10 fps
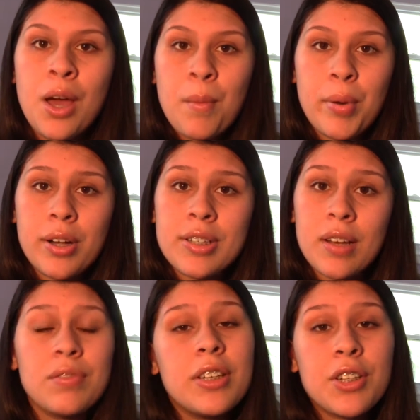but
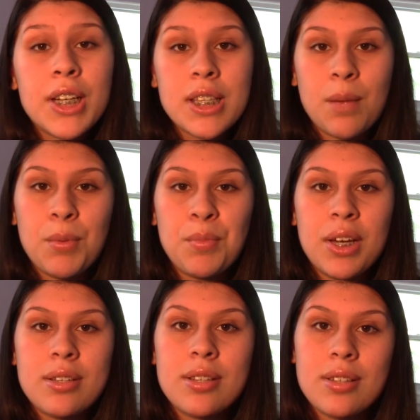definitely during summer
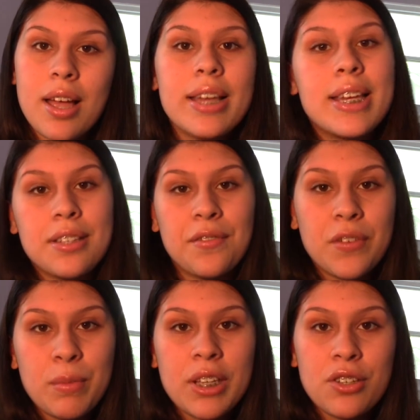because it's a lot easier
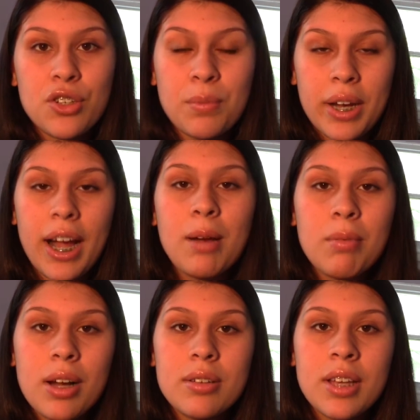for me to do my
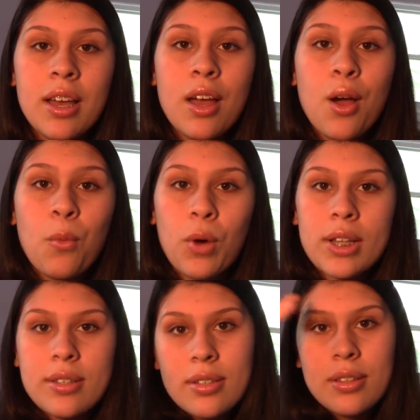eyebrows
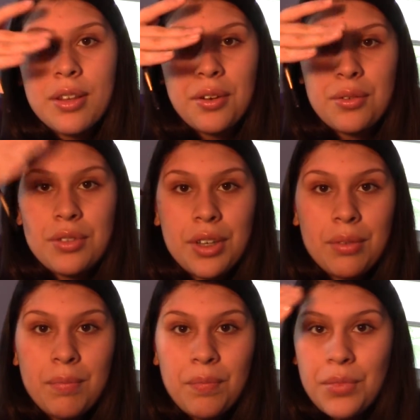once there's like
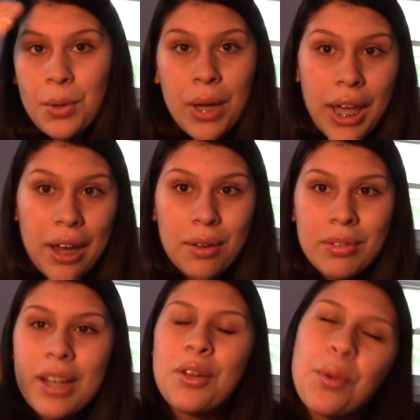no hair,
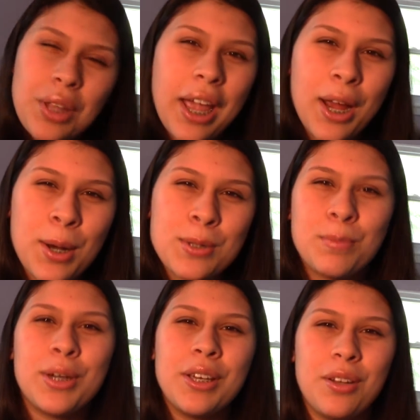not no hairs,
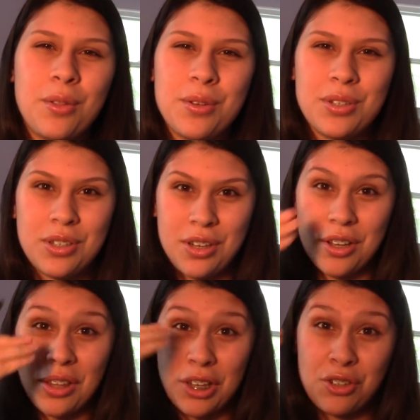but you know, there's
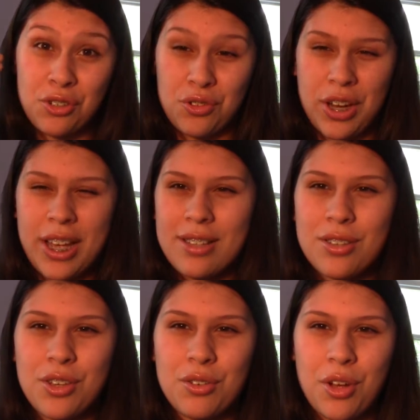none like strays,
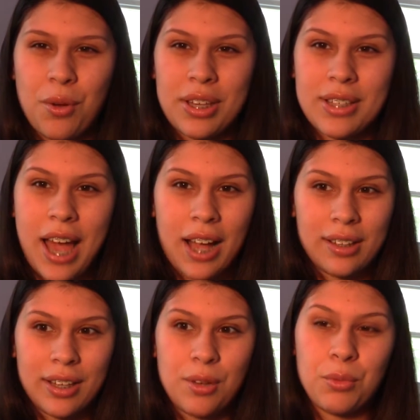so you know
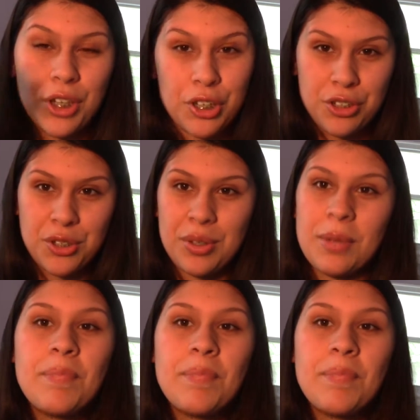exactly what you're doing.